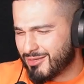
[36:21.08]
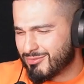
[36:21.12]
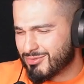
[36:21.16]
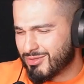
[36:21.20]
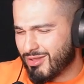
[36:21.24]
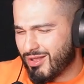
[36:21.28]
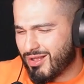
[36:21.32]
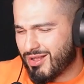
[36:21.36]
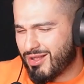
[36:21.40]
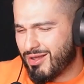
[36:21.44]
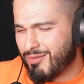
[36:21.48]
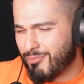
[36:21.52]

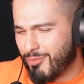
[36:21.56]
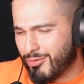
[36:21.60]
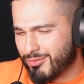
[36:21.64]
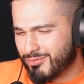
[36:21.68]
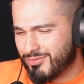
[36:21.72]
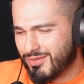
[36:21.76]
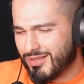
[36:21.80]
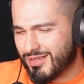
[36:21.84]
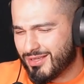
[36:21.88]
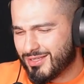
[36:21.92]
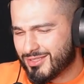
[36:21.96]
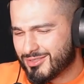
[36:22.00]
Like, come
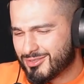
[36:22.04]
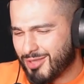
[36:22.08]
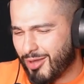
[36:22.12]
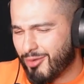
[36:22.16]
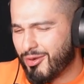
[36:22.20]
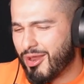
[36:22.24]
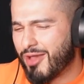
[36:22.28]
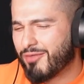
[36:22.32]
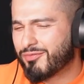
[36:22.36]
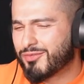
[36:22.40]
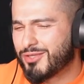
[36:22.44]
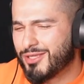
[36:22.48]
on,
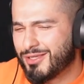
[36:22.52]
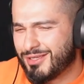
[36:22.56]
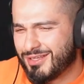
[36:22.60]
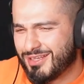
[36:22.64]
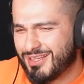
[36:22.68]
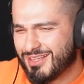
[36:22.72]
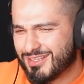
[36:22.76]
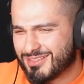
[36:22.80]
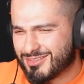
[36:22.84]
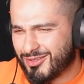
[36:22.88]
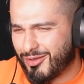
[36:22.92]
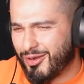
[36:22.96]
don't have
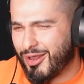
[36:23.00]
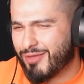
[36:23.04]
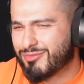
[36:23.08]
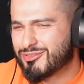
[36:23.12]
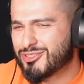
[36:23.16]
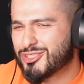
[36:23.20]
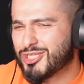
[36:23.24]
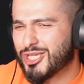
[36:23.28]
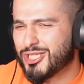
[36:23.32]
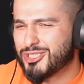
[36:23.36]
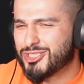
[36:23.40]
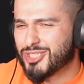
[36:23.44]

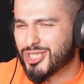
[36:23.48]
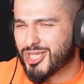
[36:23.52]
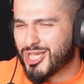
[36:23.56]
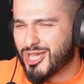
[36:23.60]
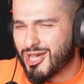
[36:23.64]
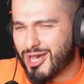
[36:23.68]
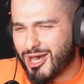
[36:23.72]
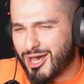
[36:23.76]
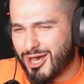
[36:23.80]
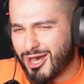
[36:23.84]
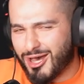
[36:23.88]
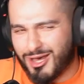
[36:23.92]
to change your
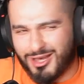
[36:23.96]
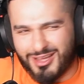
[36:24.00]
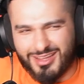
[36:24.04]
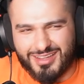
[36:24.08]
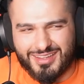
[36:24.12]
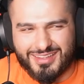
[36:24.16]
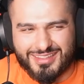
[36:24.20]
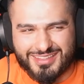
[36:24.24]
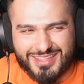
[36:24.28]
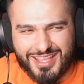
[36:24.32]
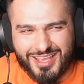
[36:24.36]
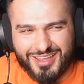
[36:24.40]
car.
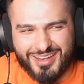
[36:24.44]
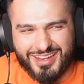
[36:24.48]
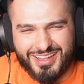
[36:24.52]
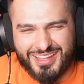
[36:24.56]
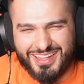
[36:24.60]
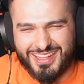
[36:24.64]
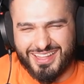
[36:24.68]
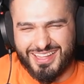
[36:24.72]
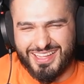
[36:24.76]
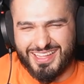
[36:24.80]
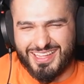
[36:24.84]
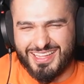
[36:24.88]

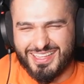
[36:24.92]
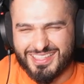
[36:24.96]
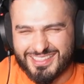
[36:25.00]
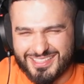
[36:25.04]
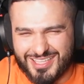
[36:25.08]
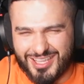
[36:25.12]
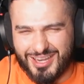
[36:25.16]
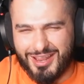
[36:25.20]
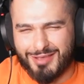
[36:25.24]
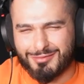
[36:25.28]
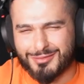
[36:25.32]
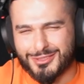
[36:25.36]

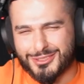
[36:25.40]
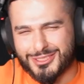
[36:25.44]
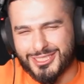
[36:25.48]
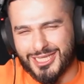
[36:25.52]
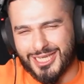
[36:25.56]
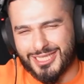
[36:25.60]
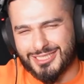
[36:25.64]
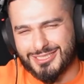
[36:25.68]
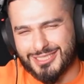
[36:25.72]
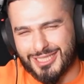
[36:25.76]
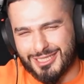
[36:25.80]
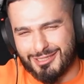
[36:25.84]
Don't have to
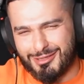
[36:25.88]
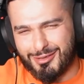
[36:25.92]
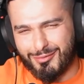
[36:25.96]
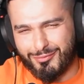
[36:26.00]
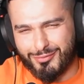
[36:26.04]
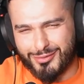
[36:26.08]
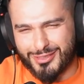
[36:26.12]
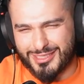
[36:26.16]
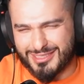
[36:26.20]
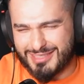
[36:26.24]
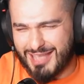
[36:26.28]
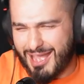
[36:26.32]
change any of
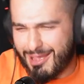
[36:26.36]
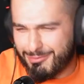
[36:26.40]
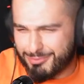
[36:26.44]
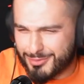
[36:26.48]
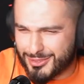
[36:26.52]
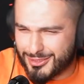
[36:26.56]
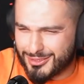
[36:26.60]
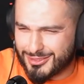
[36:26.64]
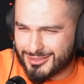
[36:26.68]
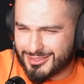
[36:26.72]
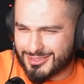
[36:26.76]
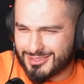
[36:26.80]
your
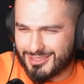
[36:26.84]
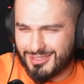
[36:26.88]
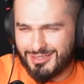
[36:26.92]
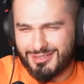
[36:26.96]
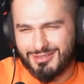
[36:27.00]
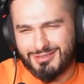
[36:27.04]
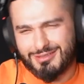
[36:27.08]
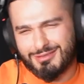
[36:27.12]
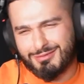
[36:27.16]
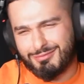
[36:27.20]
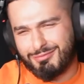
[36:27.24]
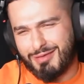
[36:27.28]

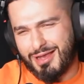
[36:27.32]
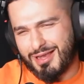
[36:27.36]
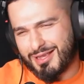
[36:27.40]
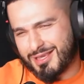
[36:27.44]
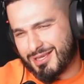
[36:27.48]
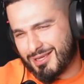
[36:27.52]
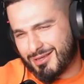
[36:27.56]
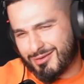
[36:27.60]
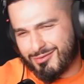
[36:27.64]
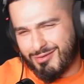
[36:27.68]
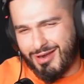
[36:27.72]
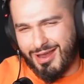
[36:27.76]
adapters.
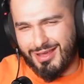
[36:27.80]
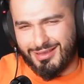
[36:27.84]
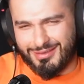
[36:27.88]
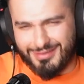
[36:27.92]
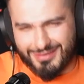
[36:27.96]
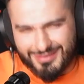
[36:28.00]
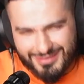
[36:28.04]
Fucking great.